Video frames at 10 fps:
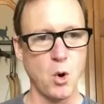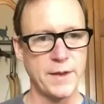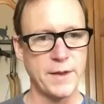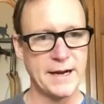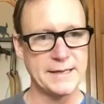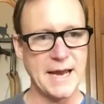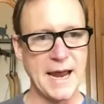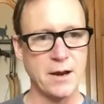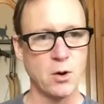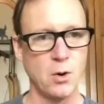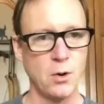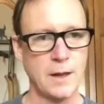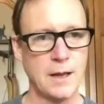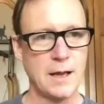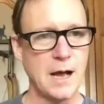than a day goal.
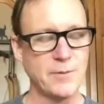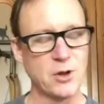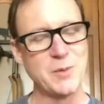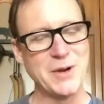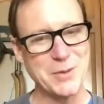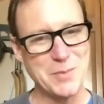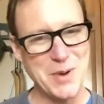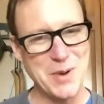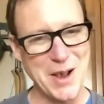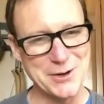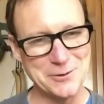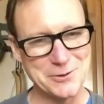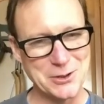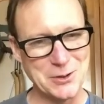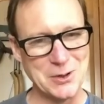I'm a little bit competitive
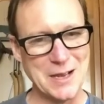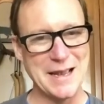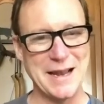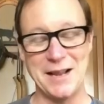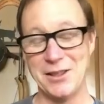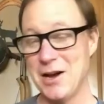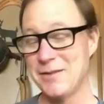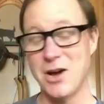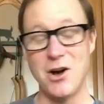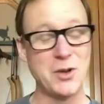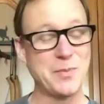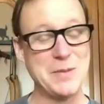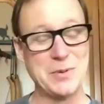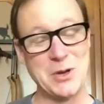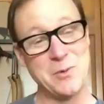too, and I loved all the people
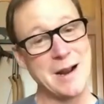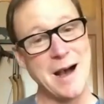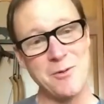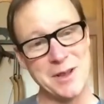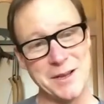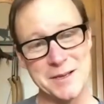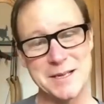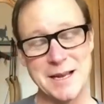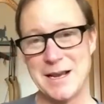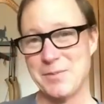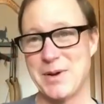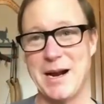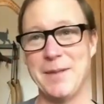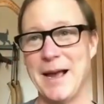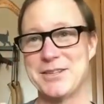that went out with us. I'm
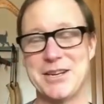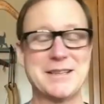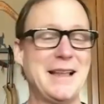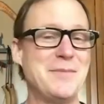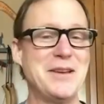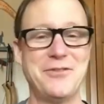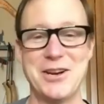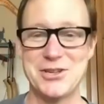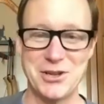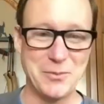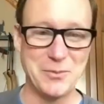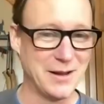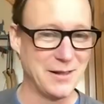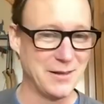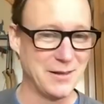like, just let me finish in the
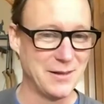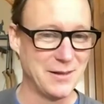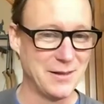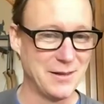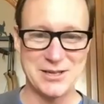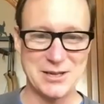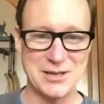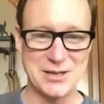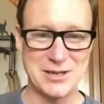middle of the pack somewhere or